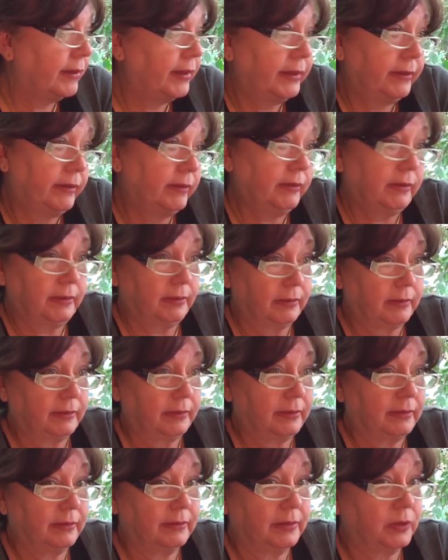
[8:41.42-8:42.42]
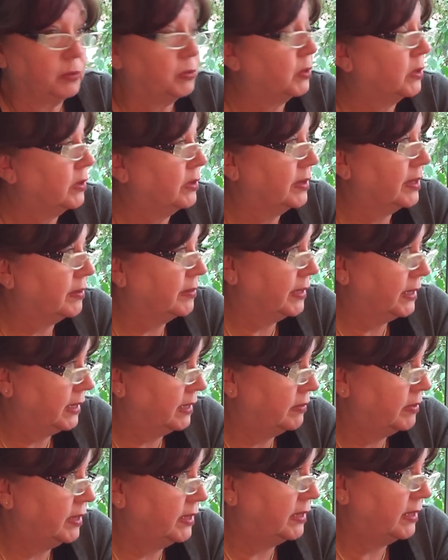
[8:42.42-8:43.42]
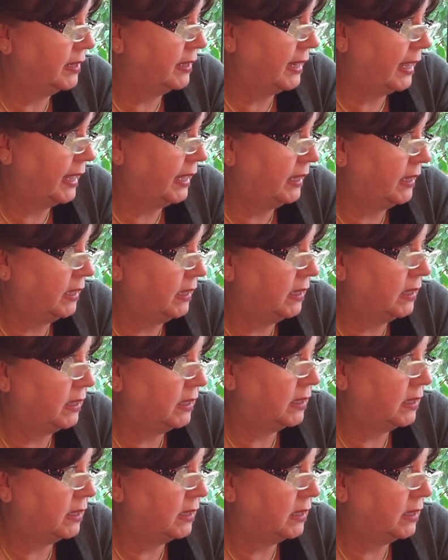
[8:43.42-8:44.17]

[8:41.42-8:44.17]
In the world that we live in today,